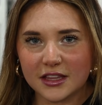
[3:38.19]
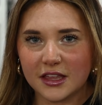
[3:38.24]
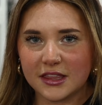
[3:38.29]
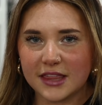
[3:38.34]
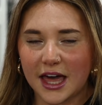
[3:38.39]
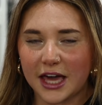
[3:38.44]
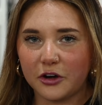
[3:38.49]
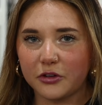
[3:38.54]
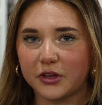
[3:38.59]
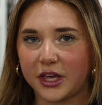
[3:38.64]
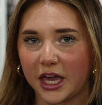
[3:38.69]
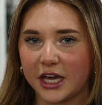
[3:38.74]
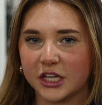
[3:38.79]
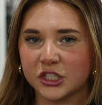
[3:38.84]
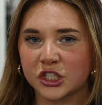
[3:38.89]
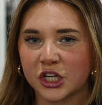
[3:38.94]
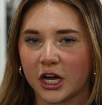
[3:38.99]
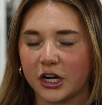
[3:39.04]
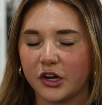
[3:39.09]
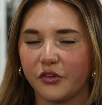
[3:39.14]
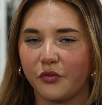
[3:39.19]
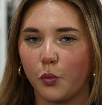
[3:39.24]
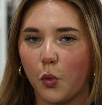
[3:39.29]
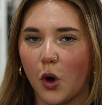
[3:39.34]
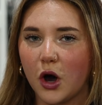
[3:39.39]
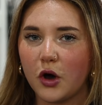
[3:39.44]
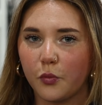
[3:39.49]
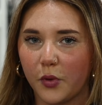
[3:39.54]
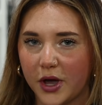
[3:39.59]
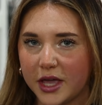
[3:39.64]
And then that'll gauge kind of
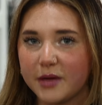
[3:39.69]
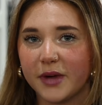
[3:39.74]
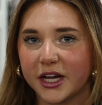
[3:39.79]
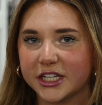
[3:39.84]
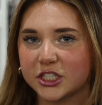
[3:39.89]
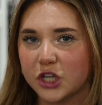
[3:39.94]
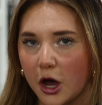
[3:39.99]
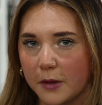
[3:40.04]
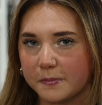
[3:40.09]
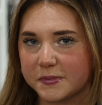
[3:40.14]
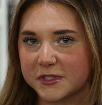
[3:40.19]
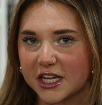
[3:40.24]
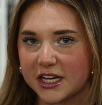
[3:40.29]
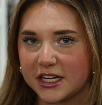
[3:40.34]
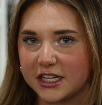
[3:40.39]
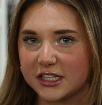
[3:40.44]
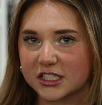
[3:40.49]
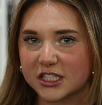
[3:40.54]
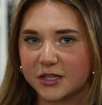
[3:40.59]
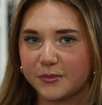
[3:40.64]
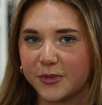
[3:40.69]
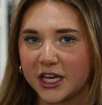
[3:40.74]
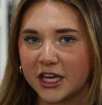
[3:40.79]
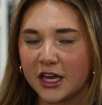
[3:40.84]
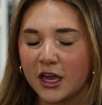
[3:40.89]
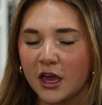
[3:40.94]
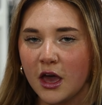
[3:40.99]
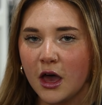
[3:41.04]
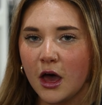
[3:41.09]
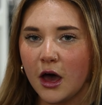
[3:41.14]
what weight my top set needs to
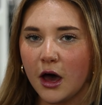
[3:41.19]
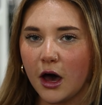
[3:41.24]
be.